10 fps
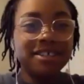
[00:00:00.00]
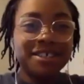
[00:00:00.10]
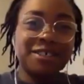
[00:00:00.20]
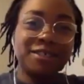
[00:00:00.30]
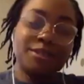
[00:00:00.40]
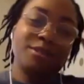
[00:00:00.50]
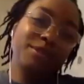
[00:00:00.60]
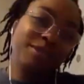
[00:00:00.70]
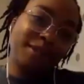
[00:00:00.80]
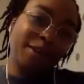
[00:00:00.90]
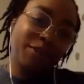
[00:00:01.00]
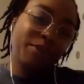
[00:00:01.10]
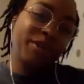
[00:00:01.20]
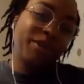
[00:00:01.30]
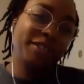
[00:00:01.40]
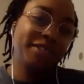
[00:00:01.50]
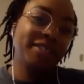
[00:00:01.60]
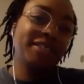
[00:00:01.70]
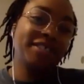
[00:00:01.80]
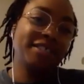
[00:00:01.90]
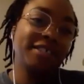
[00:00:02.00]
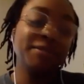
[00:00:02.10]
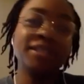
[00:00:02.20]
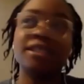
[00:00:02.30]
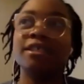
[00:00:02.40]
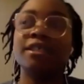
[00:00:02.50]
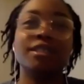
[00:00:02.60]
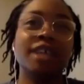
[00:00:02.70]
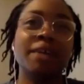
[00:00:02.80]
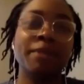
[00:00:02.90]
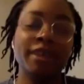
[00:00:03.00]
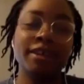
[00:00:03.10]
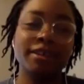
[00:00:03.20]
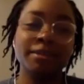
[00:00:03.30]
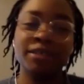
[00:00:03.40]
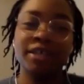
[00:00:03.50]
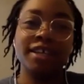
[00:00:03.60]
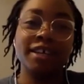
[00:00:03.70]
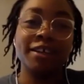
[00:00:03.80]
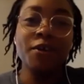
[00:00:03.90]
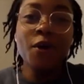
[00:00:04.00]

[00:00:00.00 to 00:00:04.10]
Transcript: This concludes our 3-part series. That was such excitement. Hang on, let me try that again.